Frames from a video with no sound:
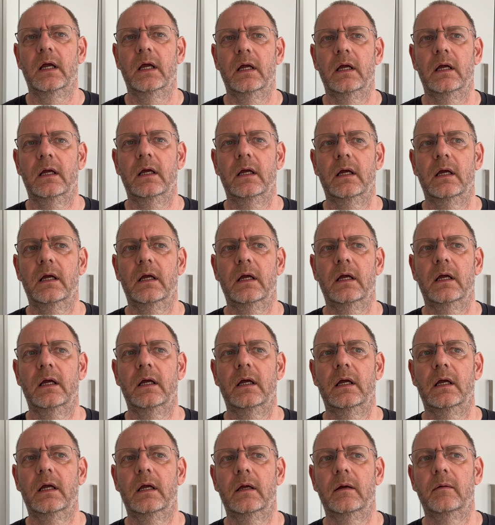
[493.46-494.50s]

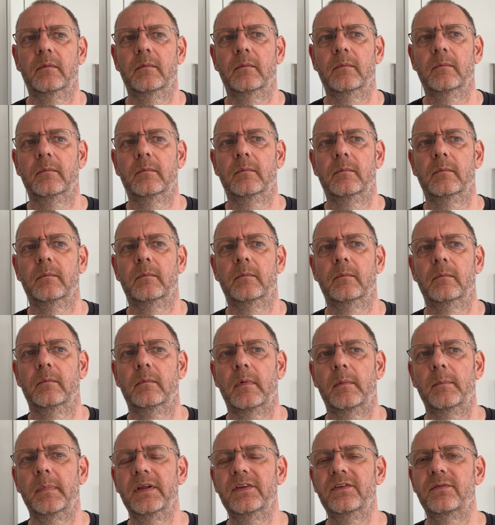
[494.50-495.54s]
Um,
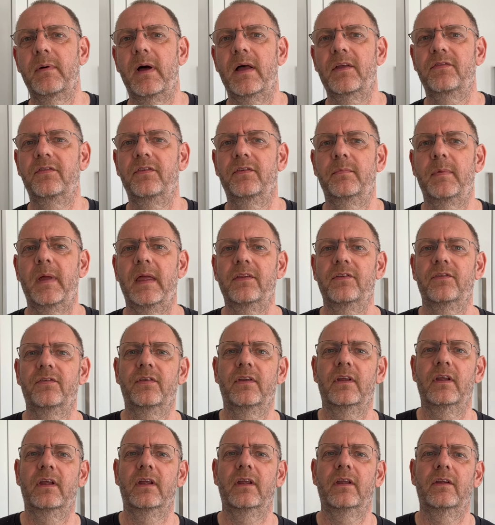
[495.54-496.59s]
I've been to Marks and
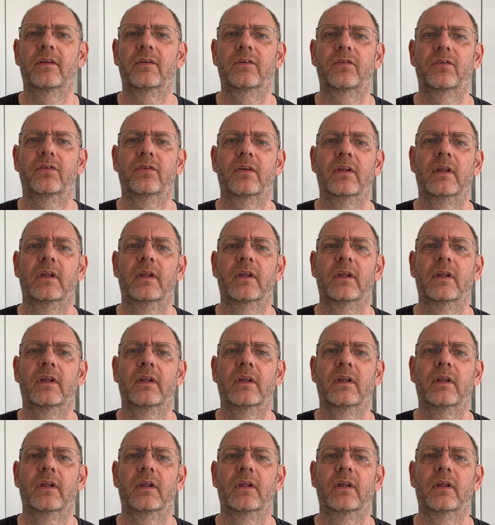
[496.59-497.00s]
Spencer's.